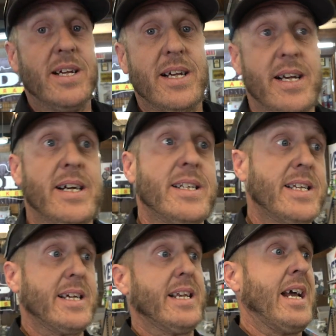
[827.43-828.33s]

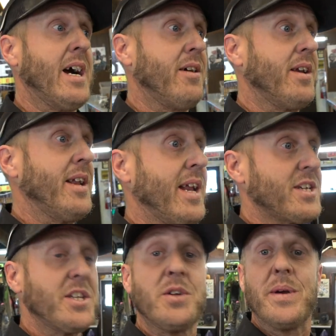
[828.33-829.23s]
to get out and
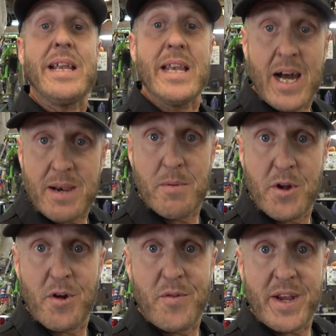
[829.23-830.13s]
actually do a
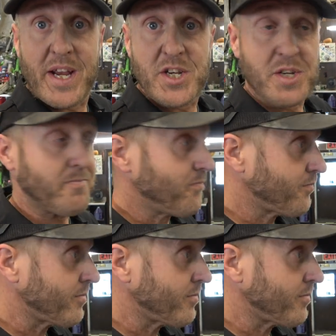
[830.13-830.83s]
non-moto vacation.